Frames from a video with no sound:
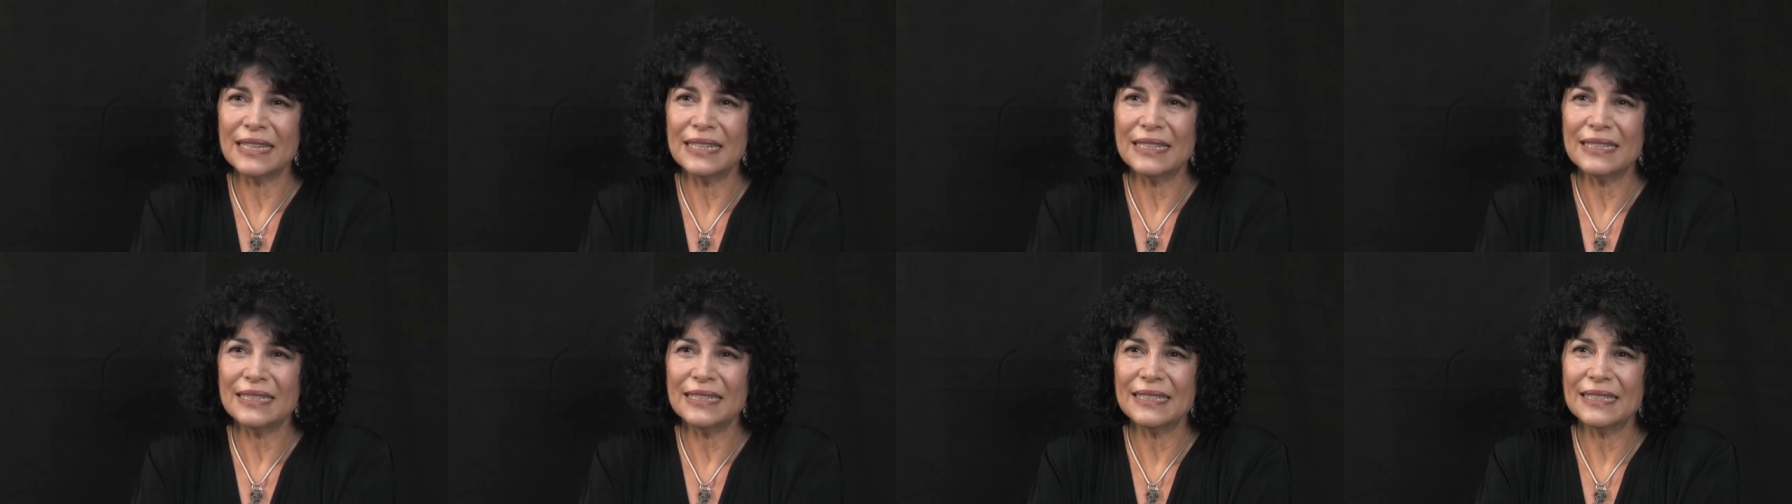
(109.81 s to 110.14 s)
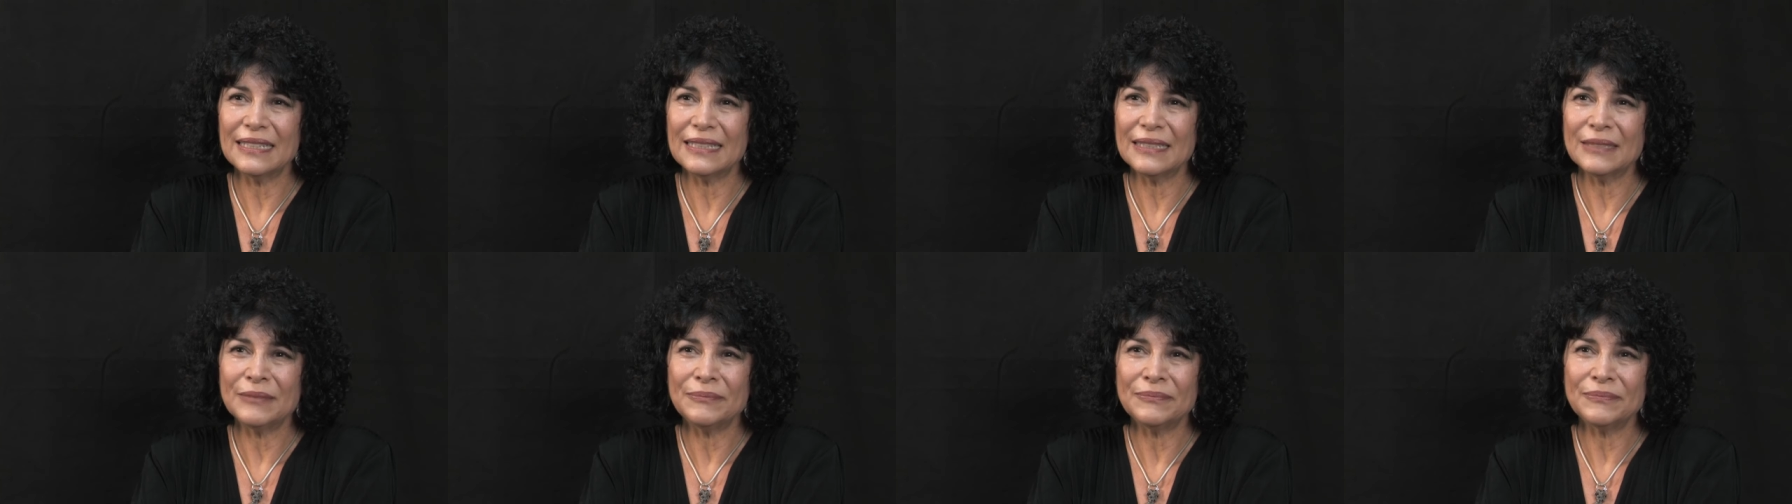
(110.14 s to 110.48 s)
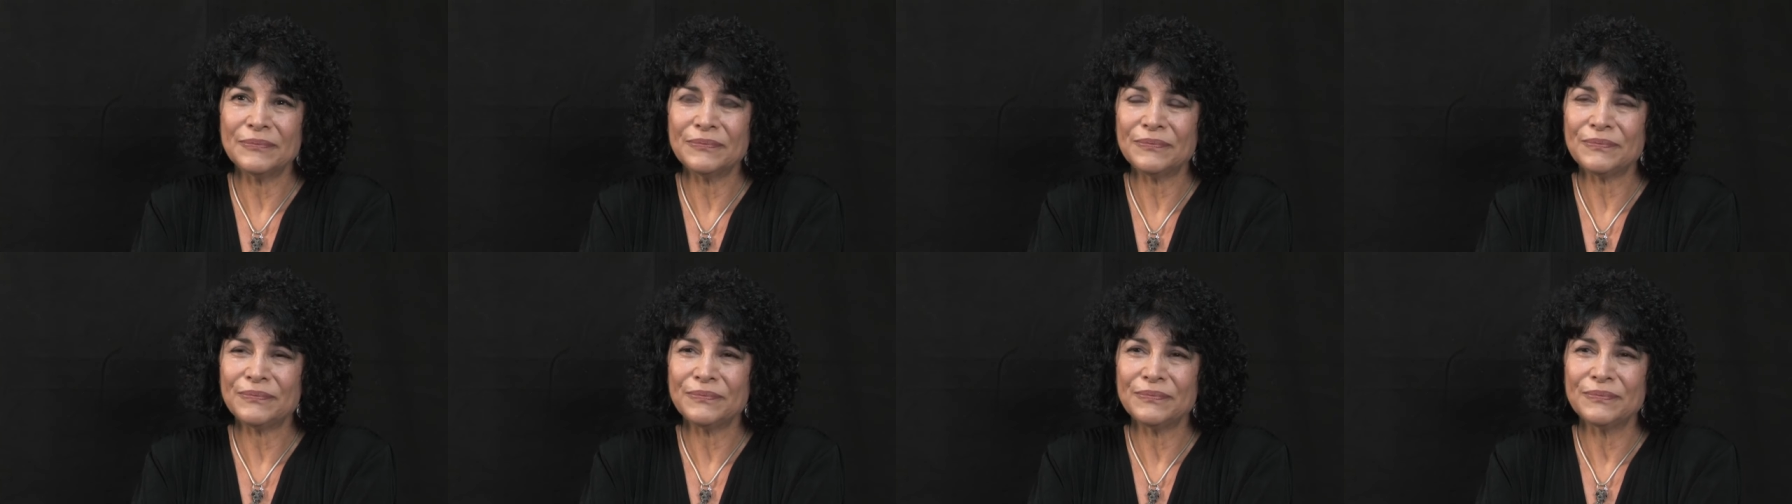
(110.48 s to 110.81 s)

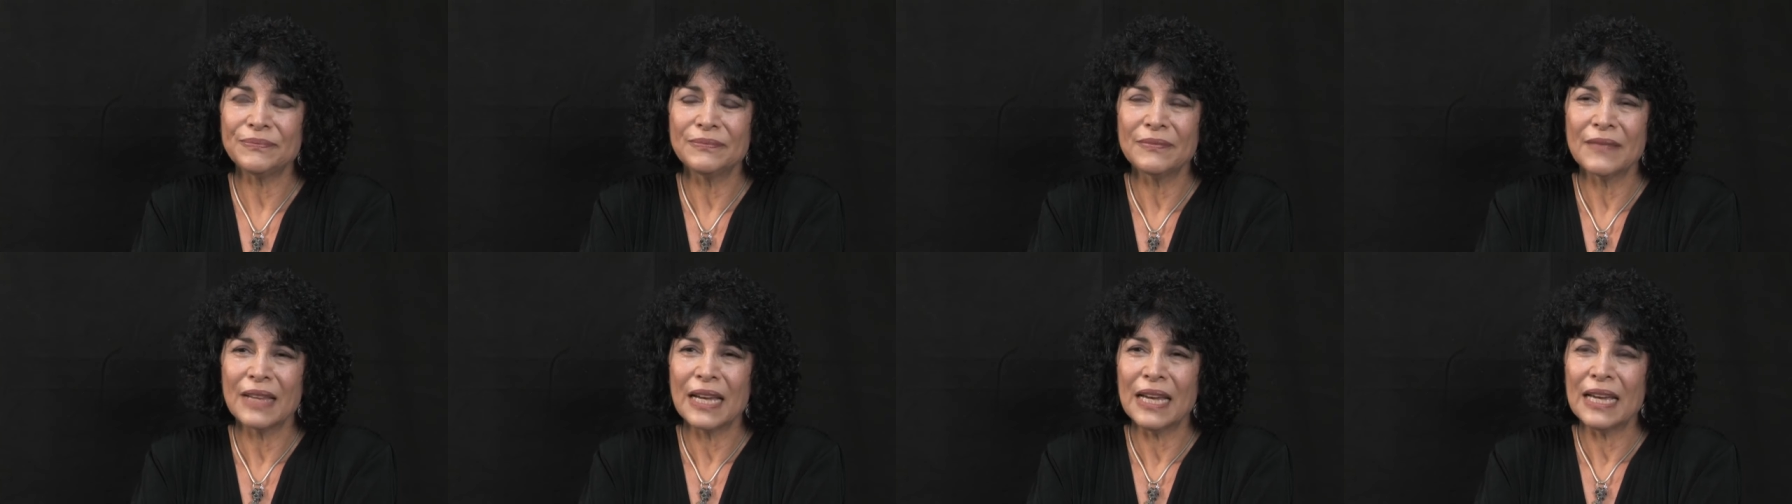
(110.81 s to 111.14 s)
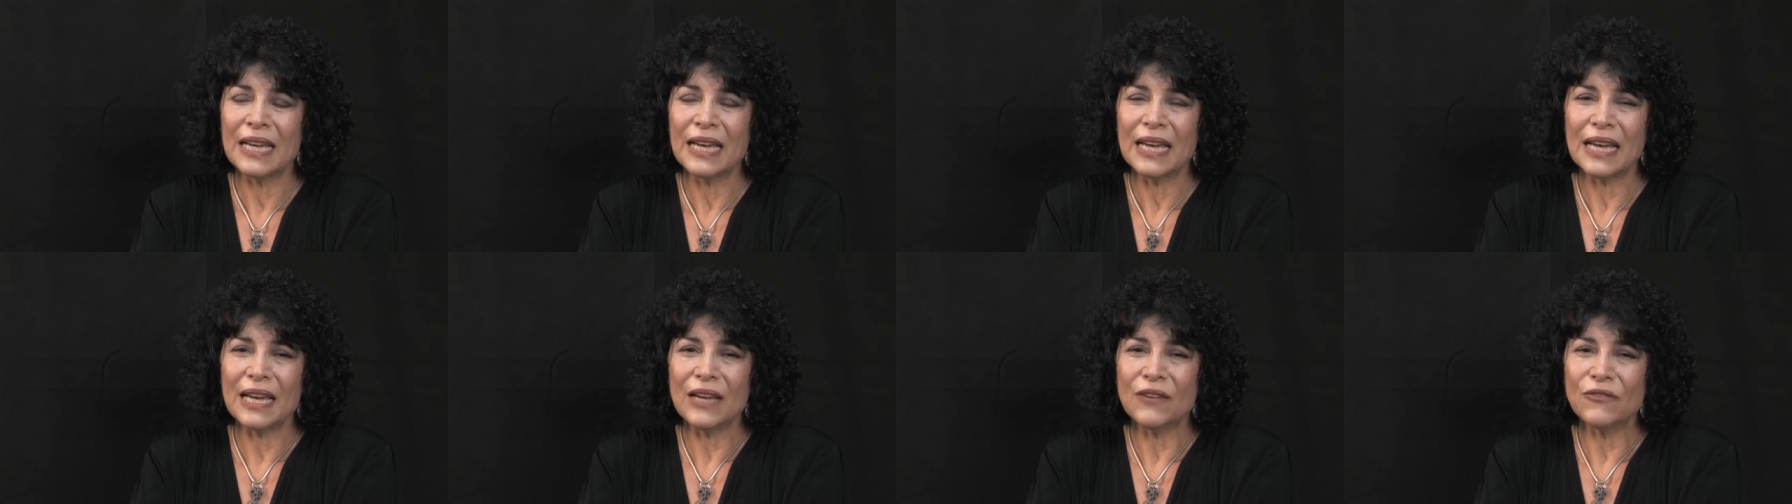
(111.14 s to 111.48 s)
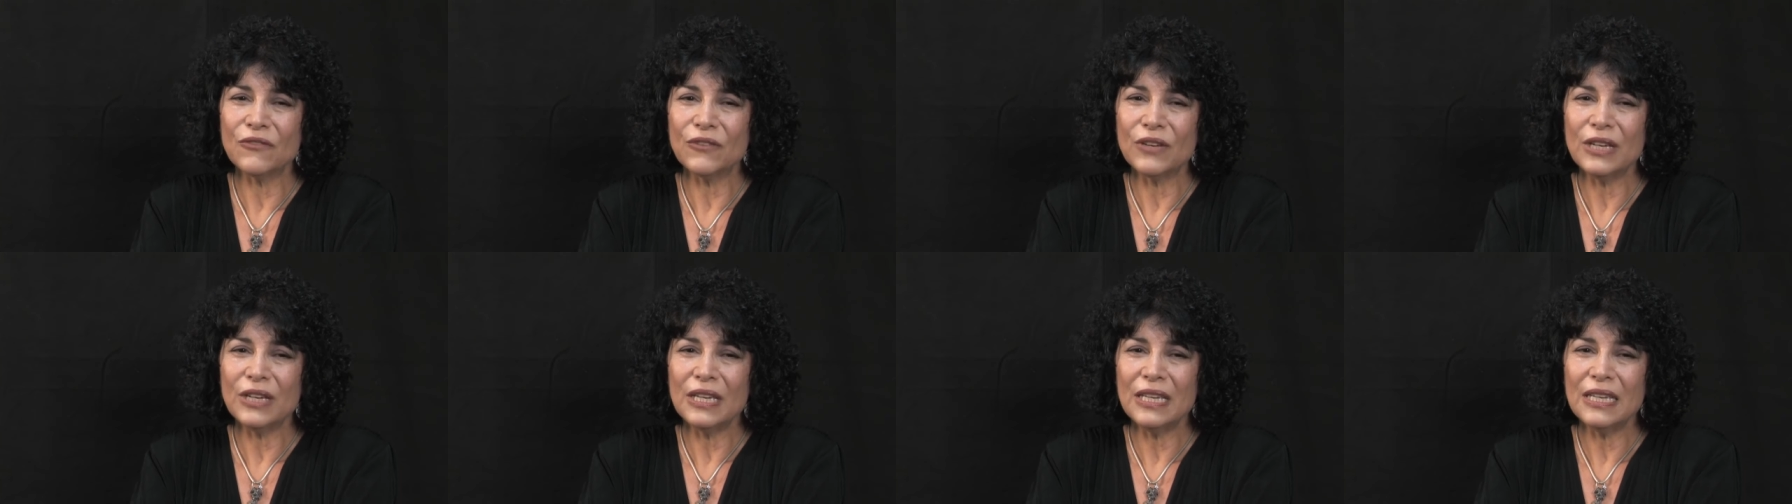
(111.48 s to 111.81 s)
And
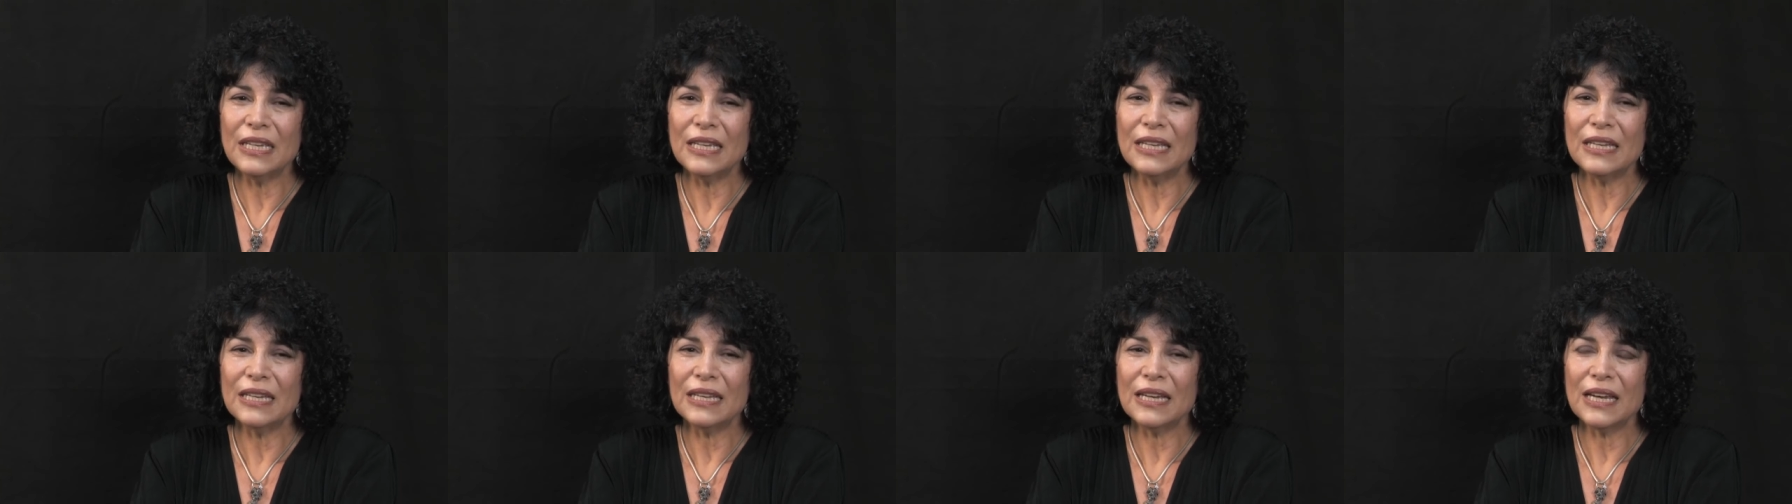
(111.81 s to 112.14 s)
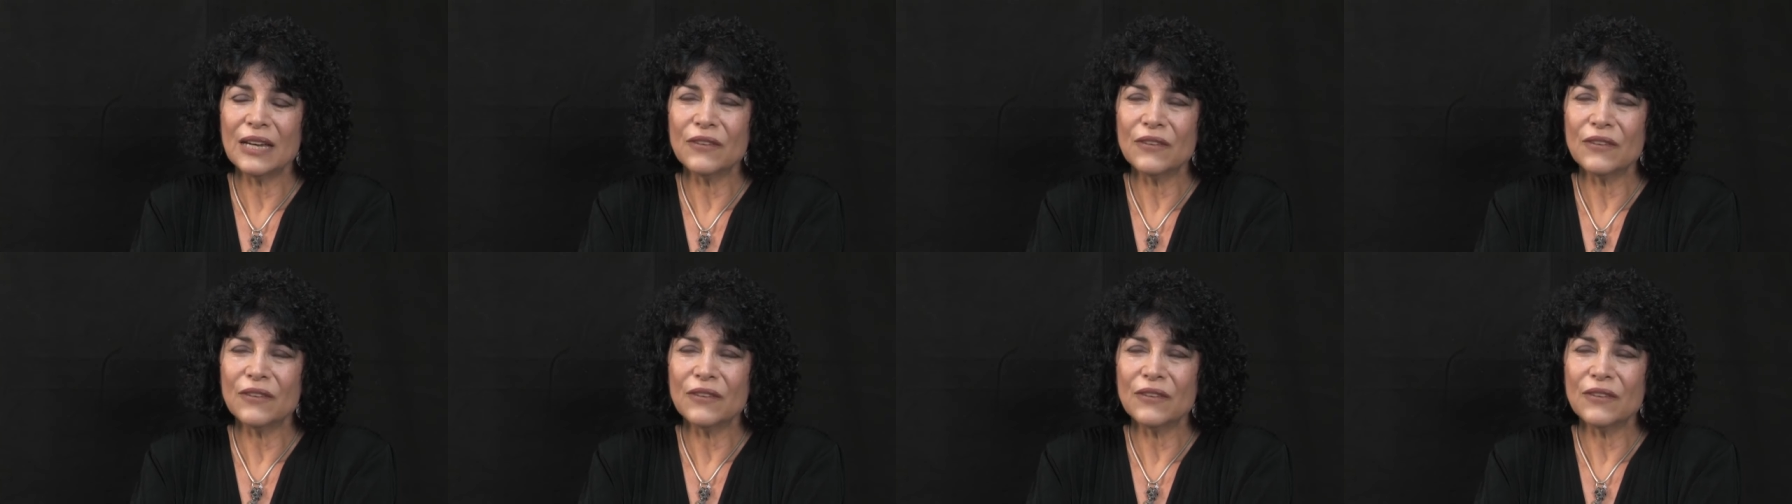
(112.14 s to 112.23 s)
every